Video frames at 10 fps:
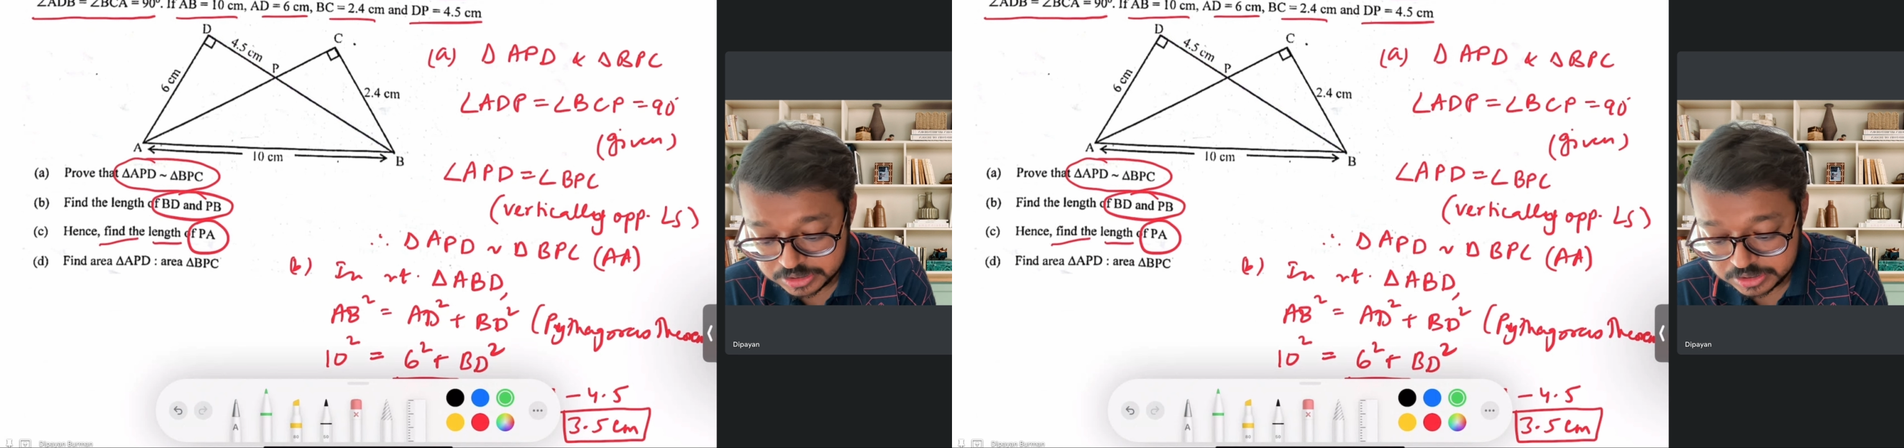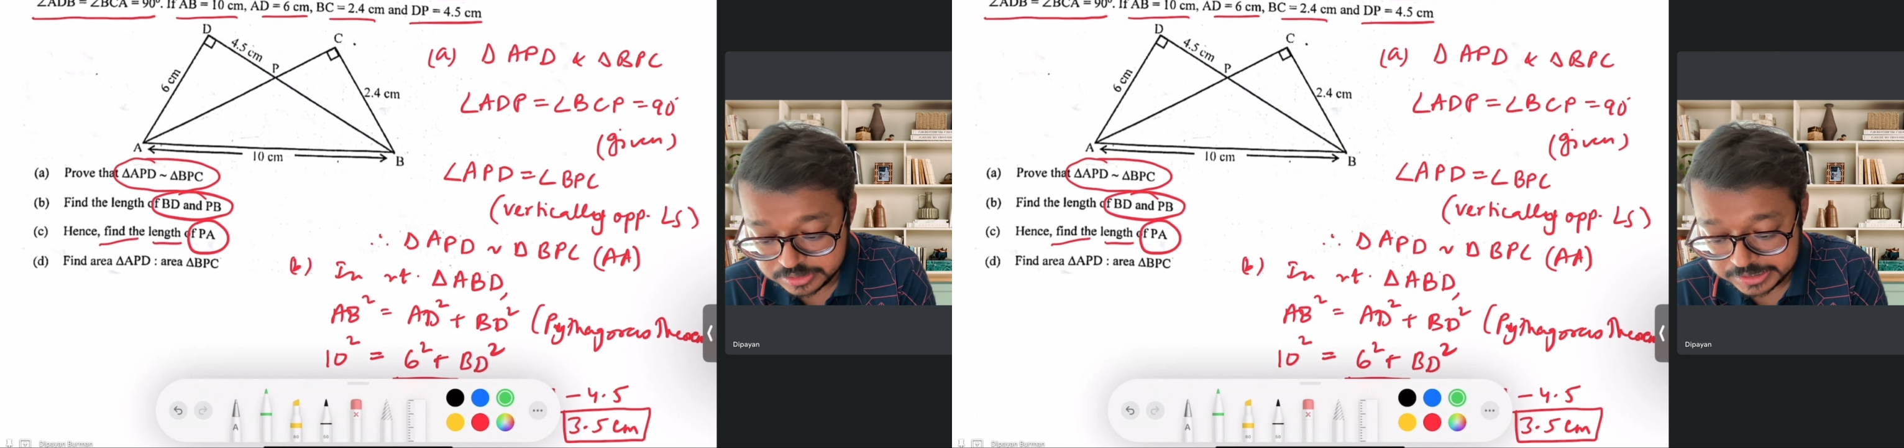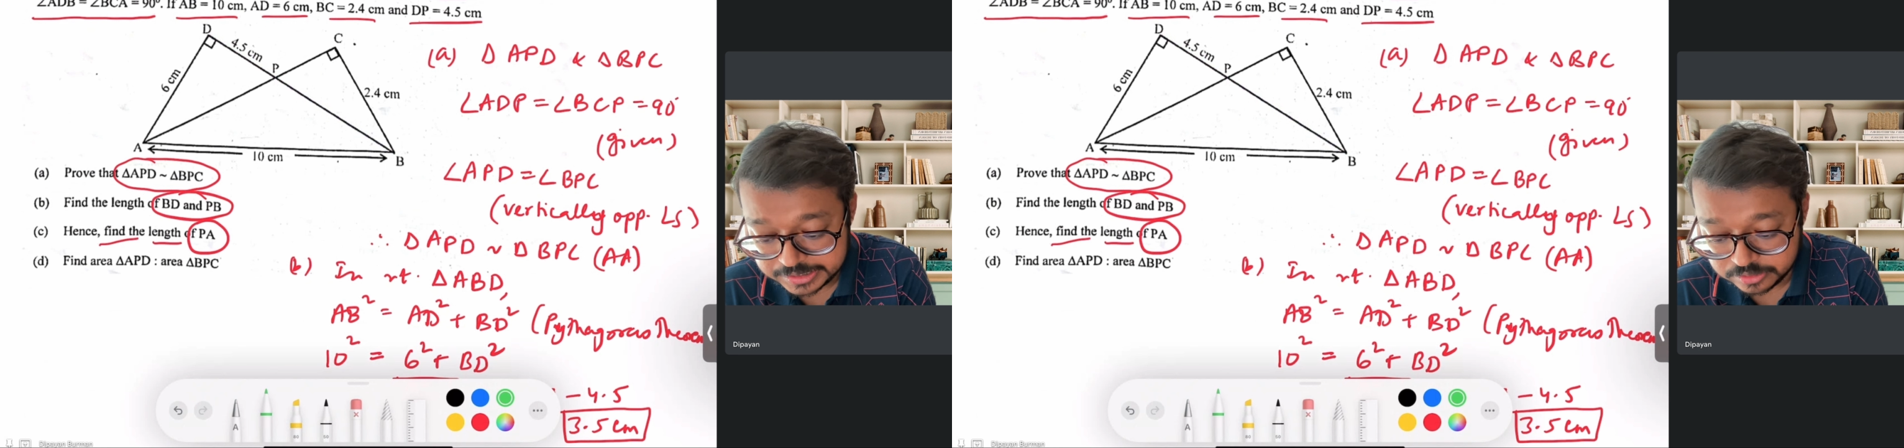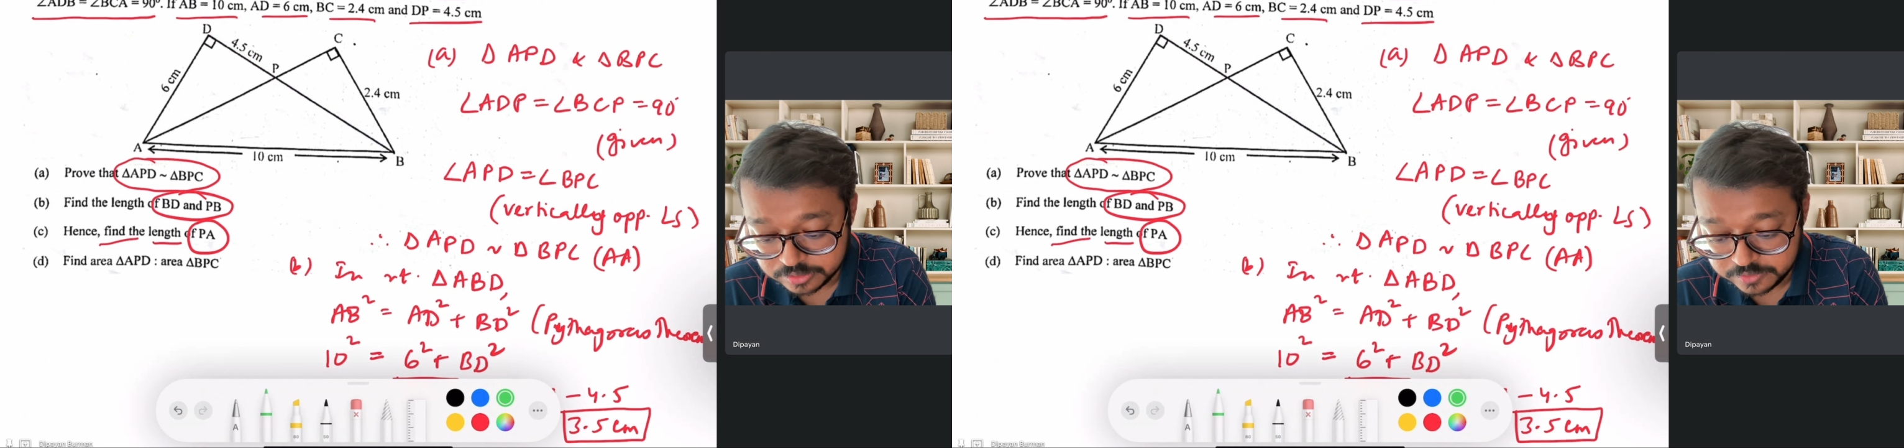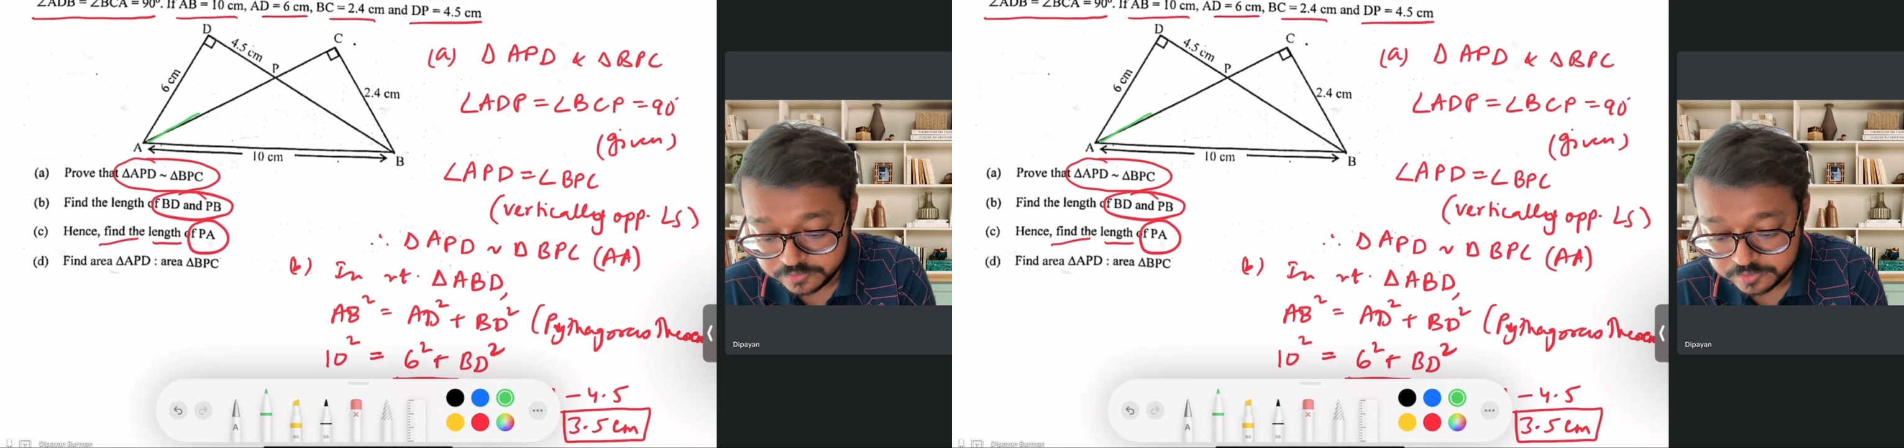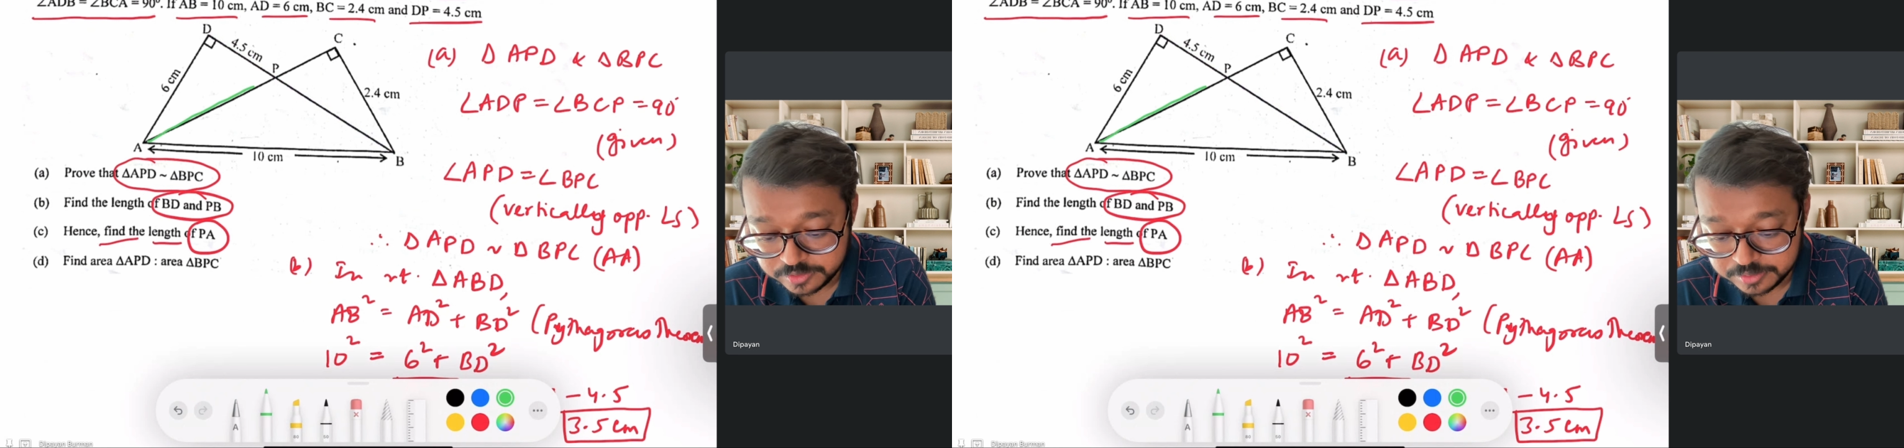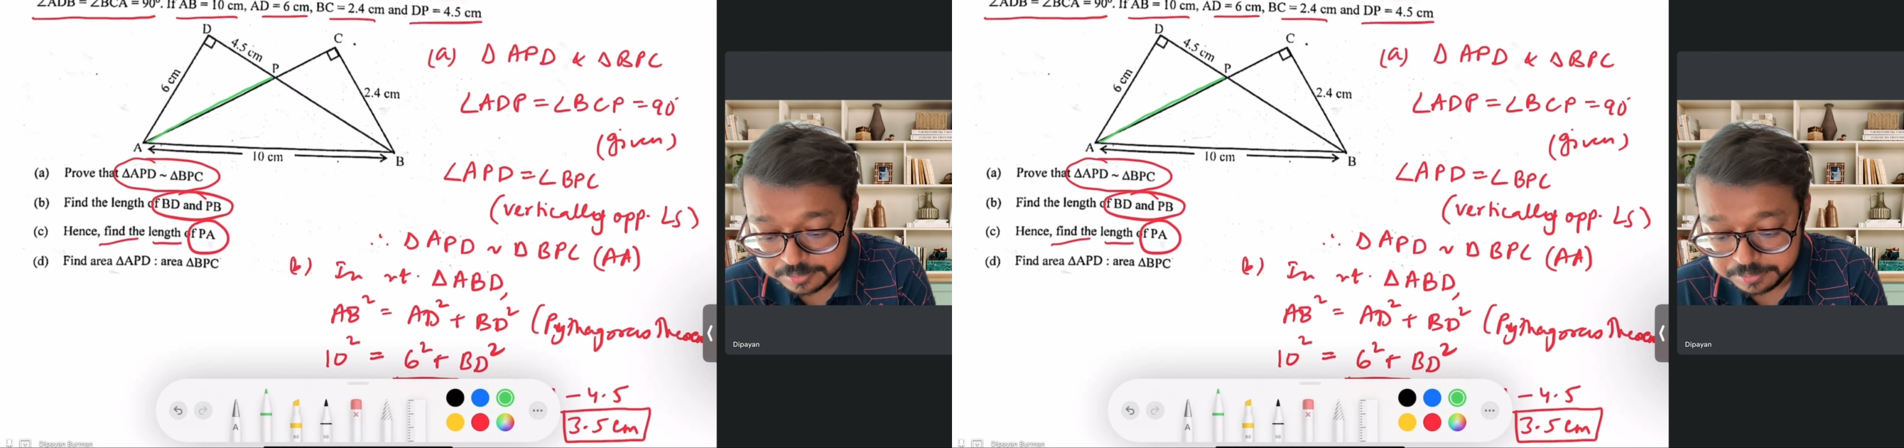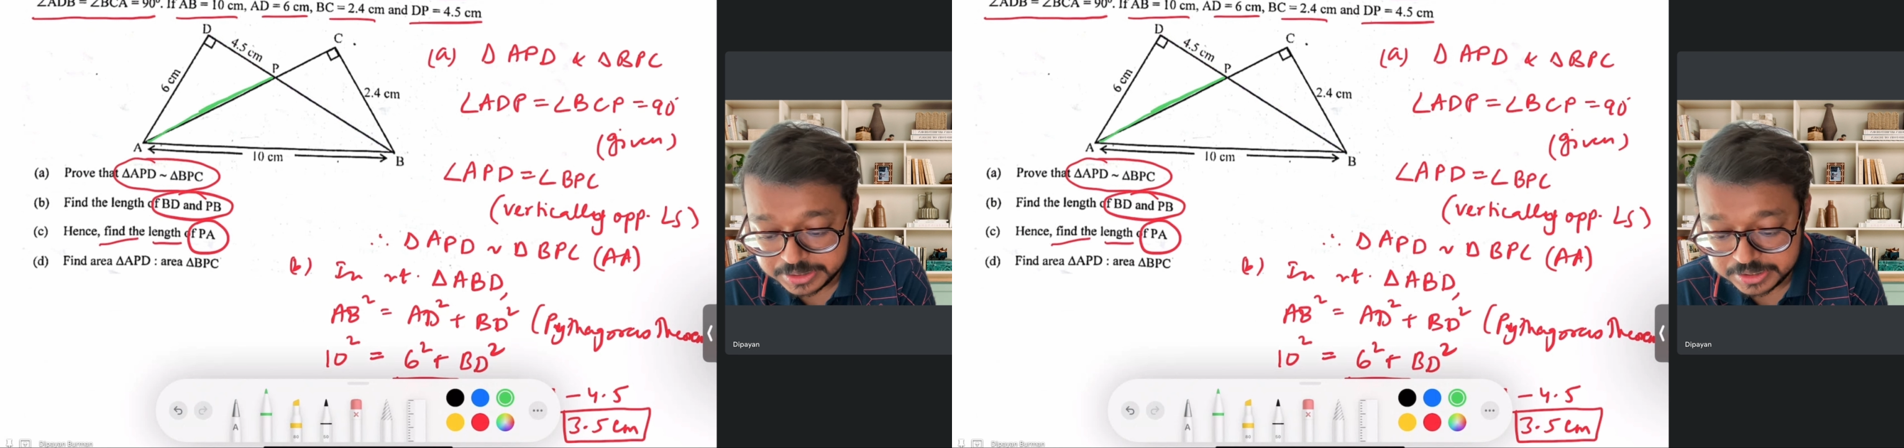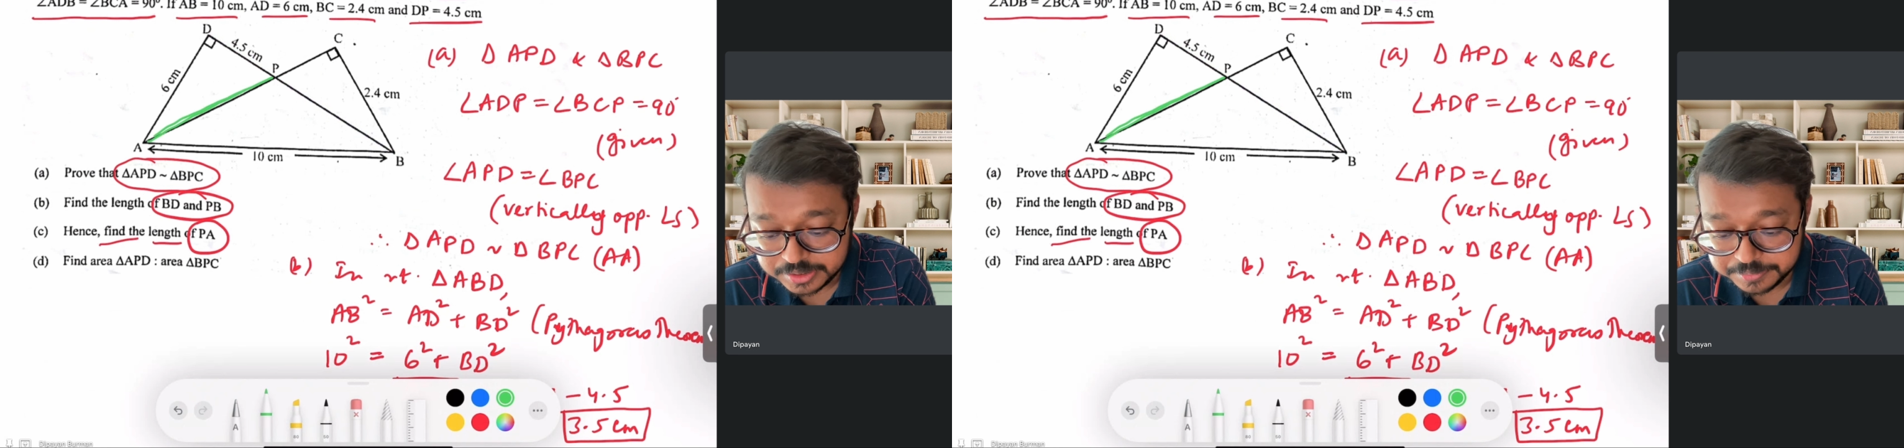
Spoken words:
the length of PA.